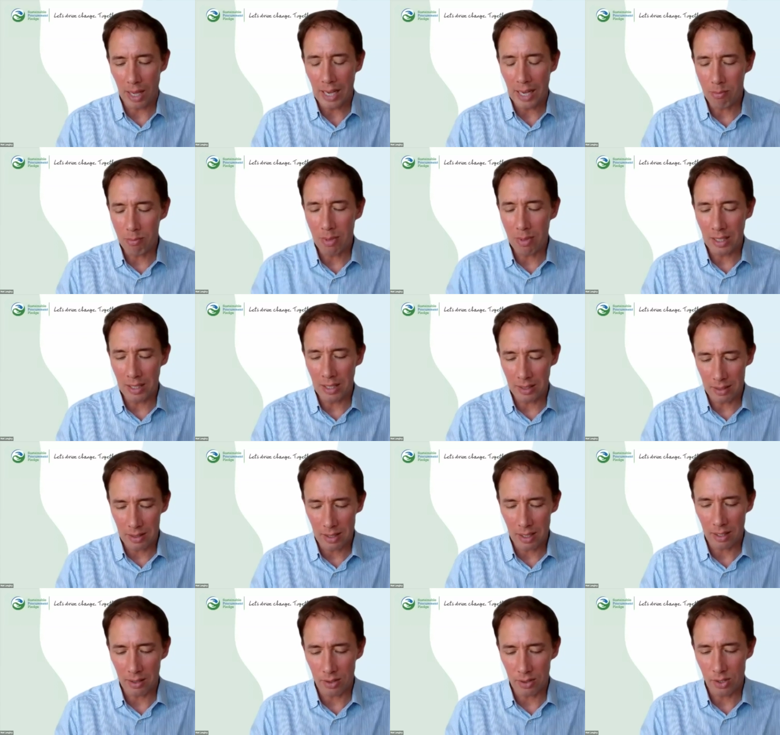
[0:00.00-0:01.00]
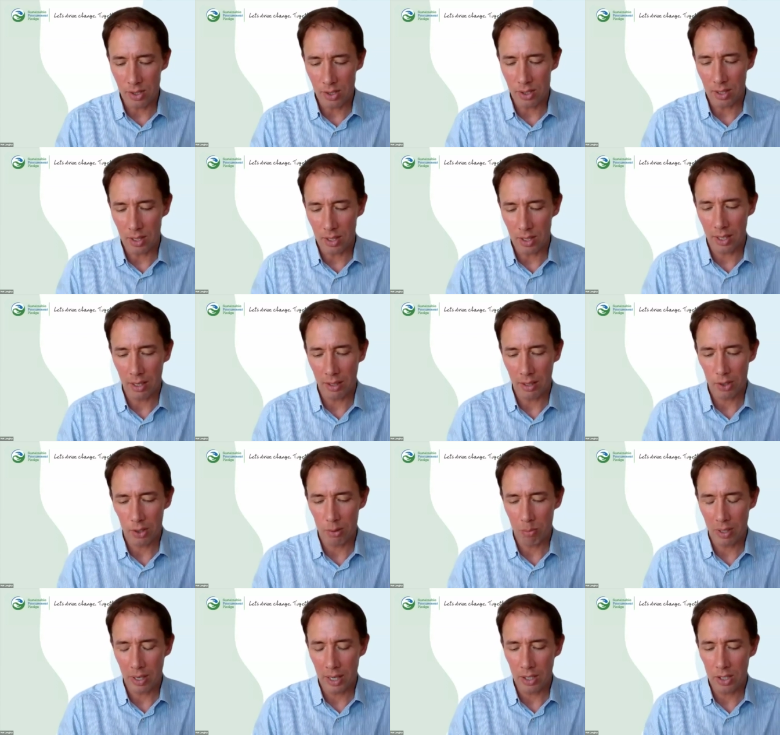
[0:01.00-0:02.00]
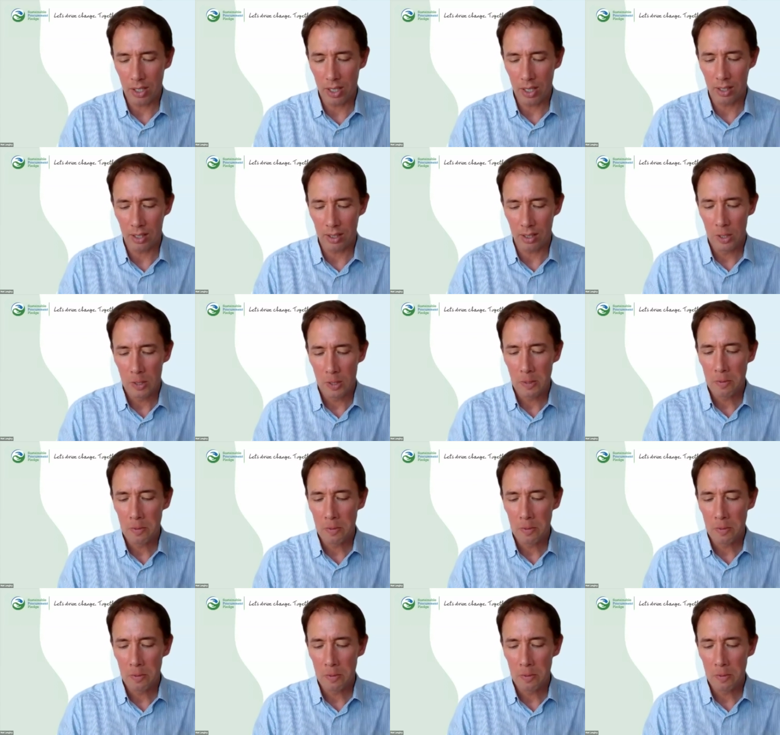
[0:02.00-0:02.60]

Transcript: 8 million tons in our supply chain.